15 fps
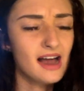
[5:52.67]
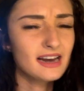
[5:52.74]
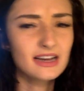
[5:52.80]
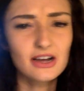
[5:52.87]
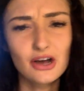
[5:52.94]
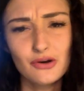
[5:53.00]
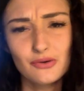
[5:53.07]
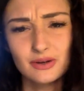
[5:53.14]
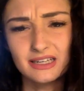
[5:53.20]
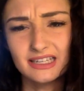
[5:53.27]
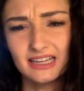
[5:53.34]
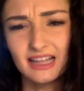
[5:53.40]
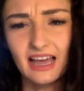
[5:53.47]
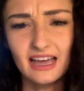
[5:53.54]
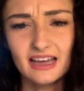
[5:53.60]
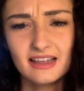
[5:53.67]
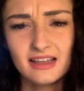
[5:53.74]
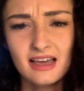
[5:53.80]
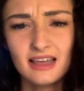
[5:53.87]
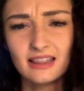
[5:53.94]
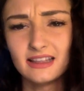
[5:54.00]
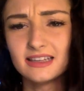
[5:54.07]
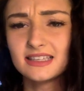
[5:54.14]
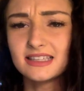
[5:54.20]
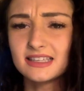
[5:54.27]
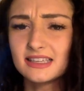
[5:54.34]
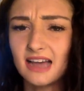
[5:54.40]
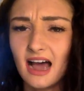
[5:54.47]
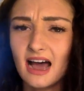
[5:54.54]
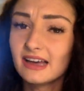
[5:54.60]
I didn't go into, like, the
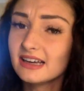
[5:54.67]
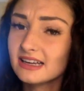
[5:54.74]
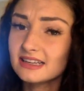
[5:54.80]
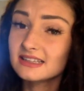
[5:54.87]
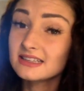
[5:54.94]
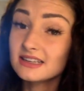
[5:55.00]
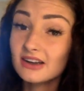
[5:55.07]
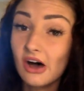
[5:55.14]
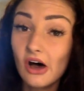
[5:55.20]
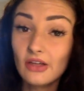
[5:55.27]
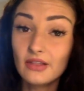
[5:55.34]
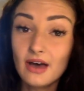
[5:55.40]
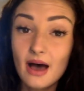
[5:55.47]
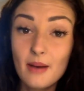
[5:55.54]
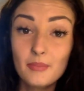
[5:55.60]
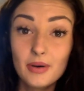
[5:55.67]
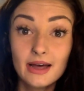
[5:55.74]
science and all that,